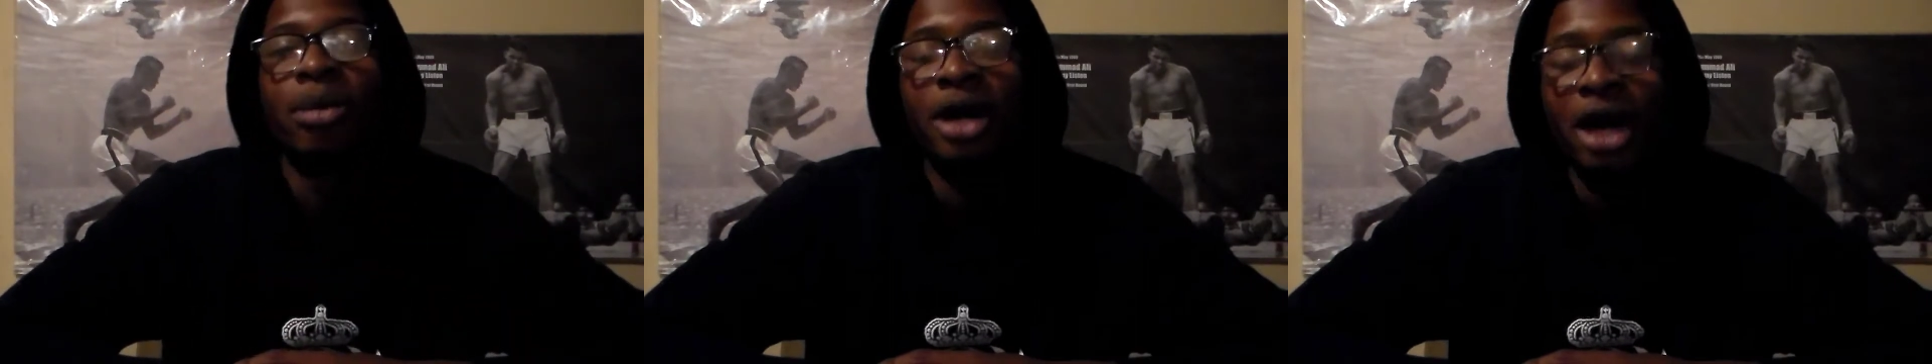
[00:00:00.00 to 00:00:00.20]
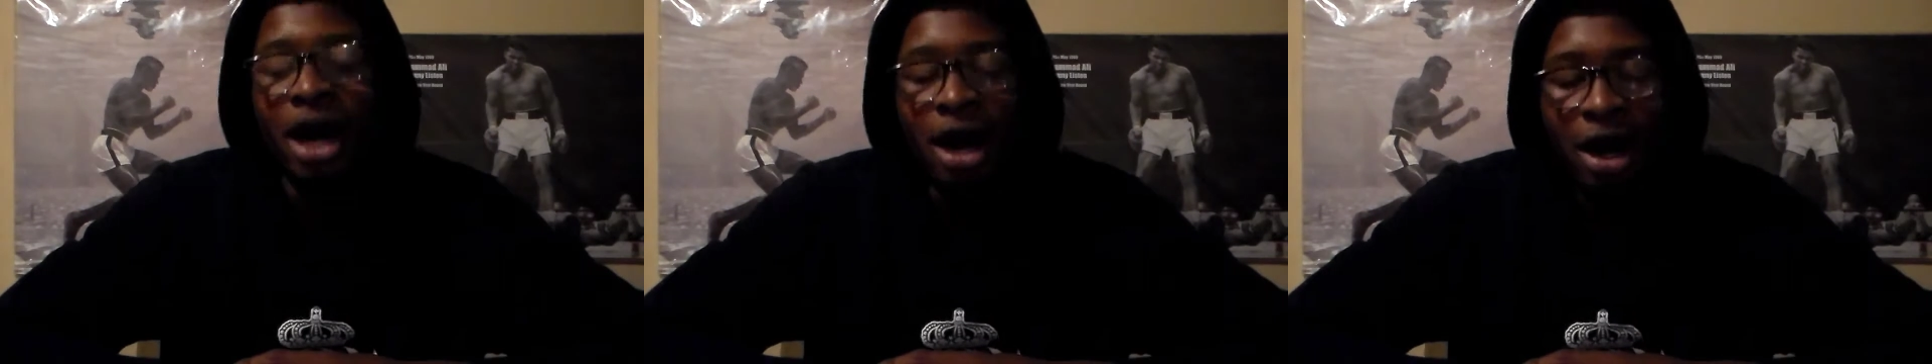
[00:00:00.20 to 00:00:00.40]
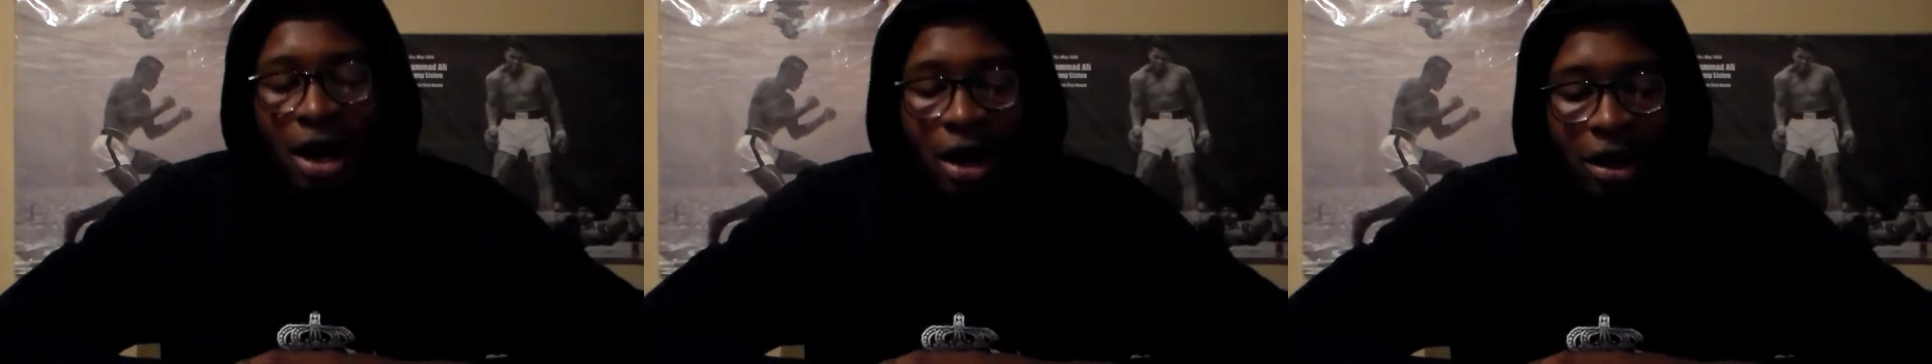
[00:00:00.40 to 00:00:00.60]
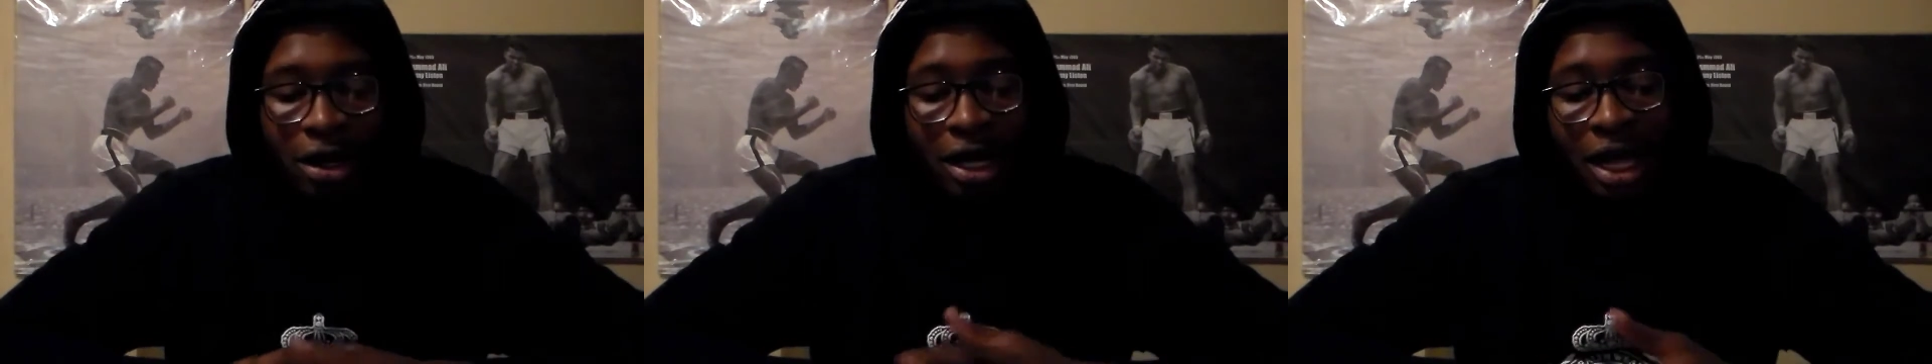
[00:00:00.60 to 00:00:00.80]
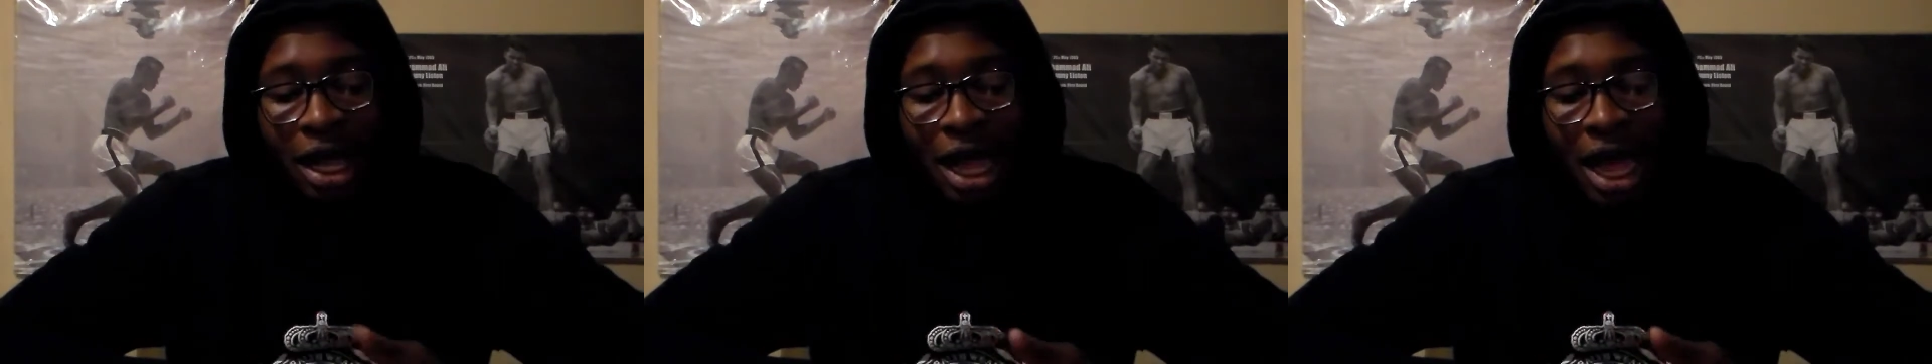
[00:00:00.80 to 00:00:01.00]
But
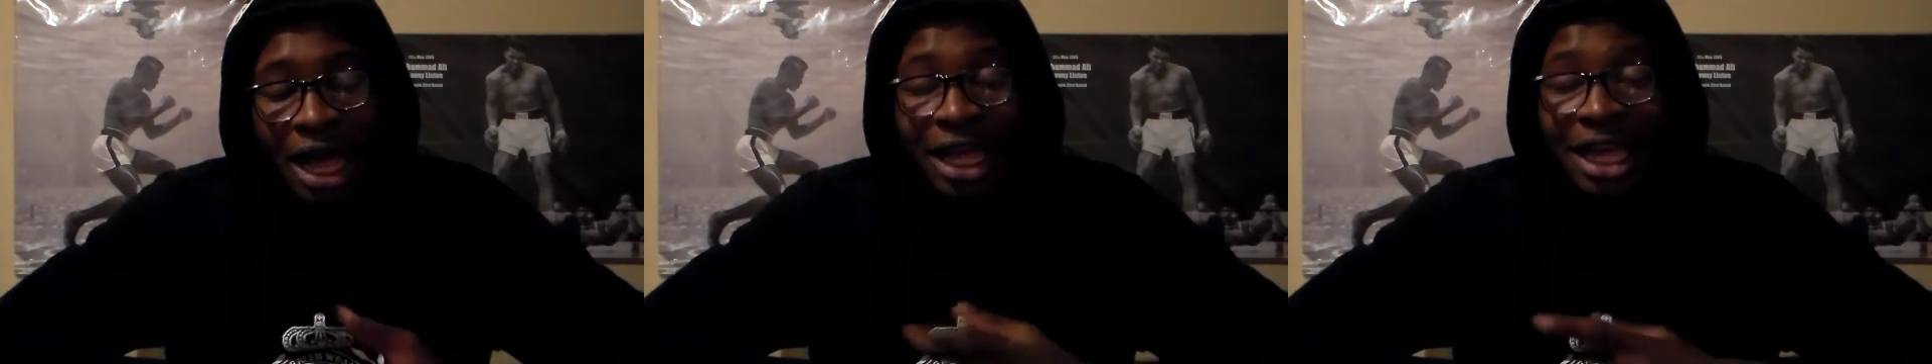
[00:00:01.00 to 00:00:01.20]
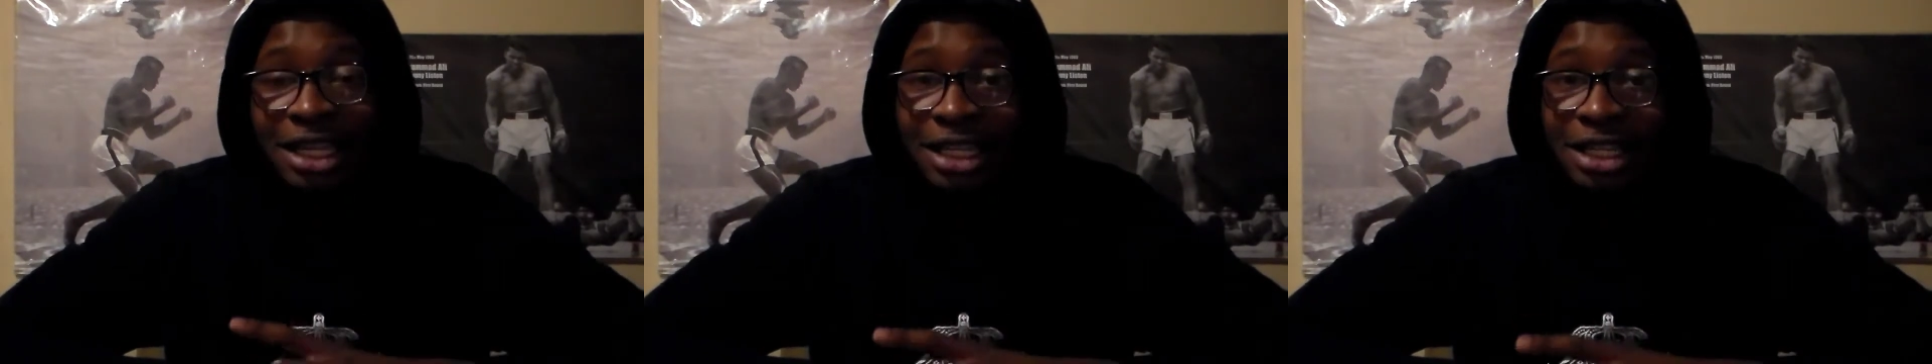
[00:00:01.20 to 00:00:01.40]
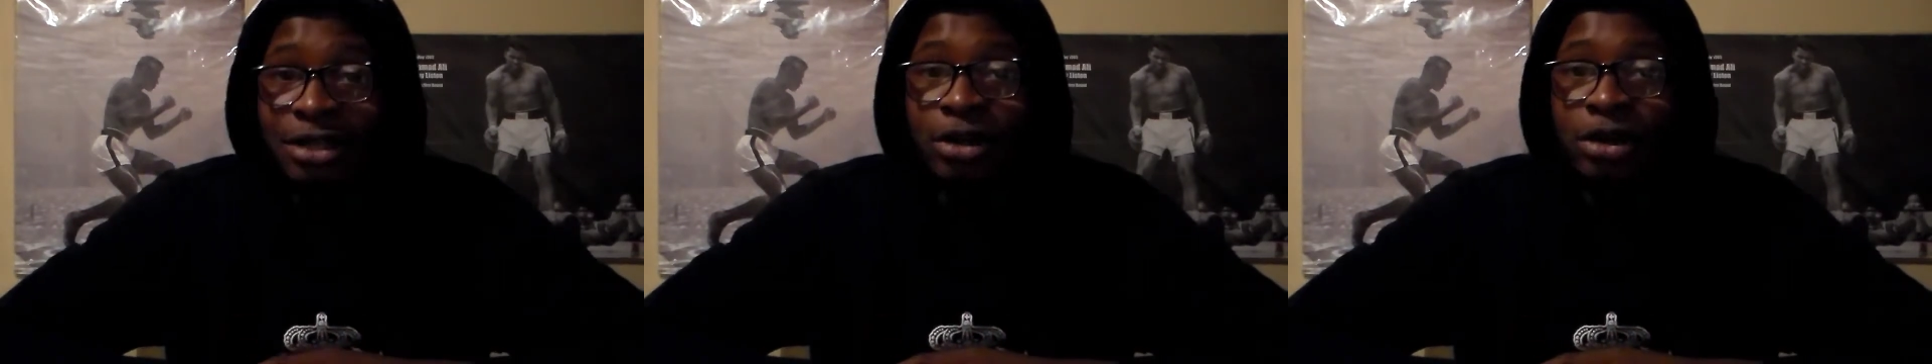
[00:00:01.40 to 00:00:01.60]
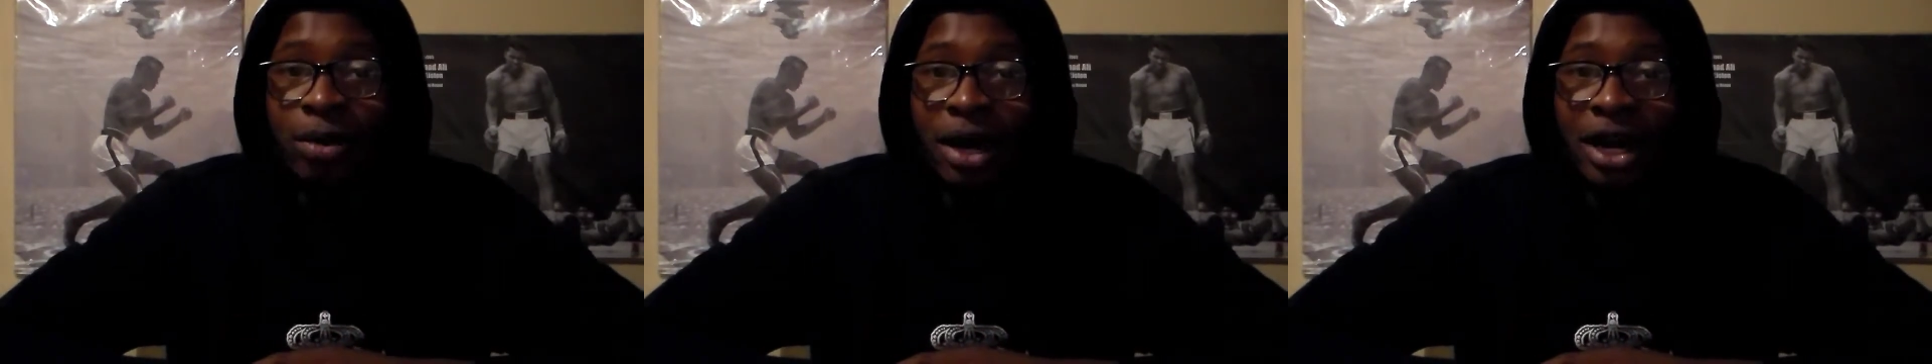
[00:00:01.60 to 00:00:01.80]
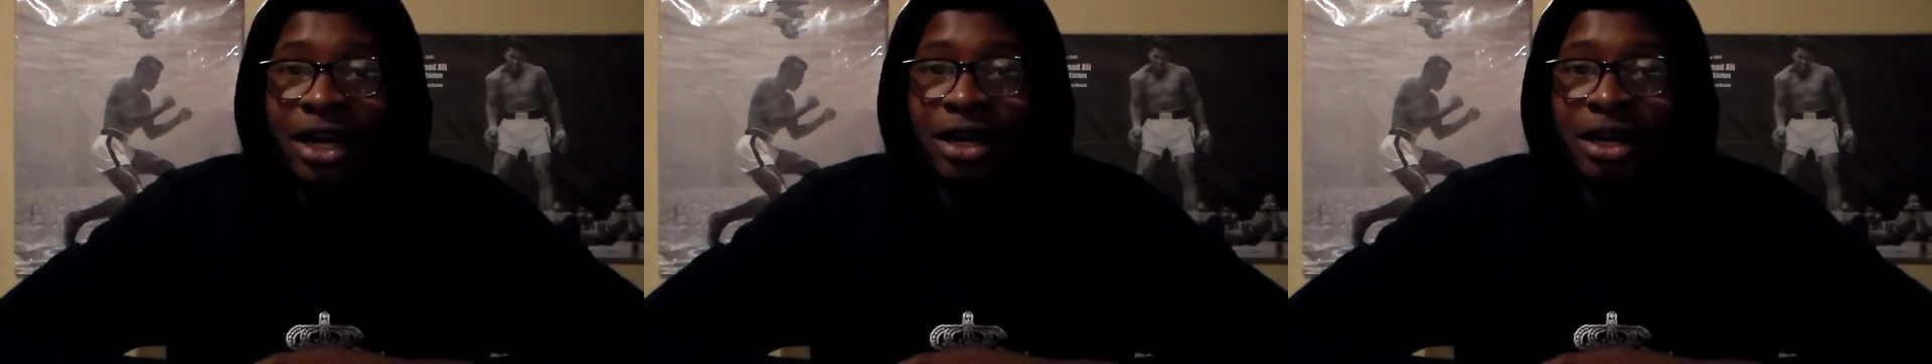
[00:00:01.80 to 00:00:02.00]
I guess this dude
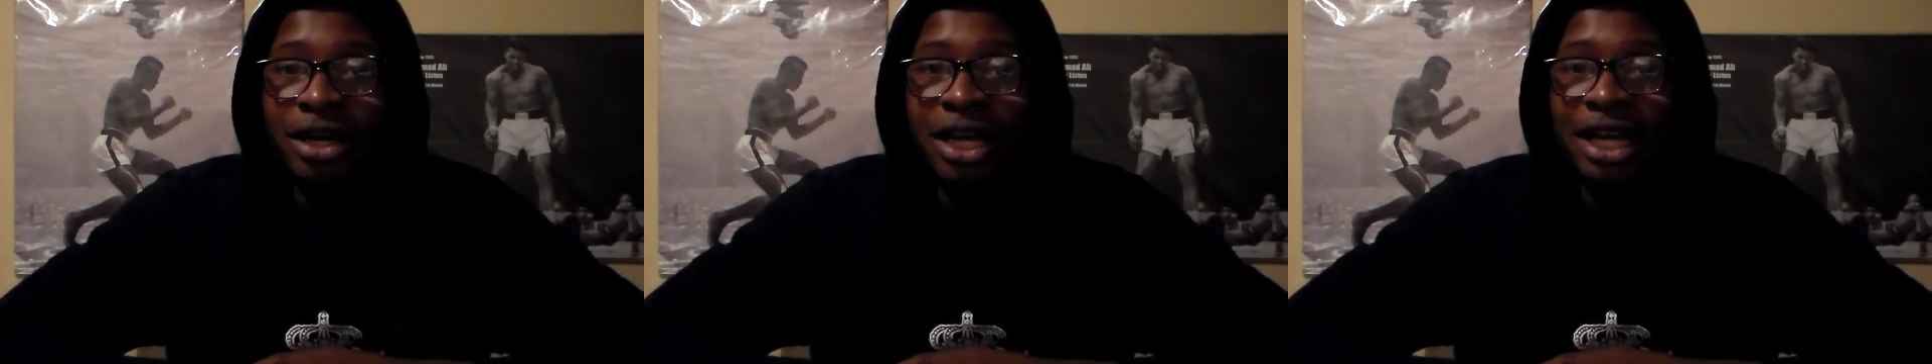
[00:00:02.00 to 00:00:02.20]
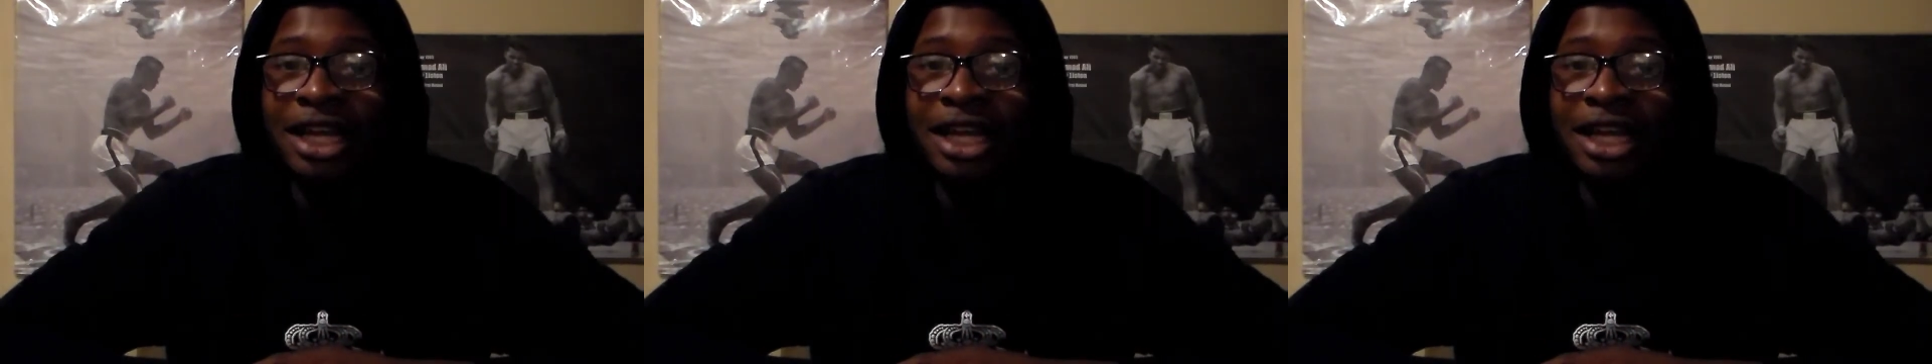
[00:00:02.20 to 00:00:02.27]
right here,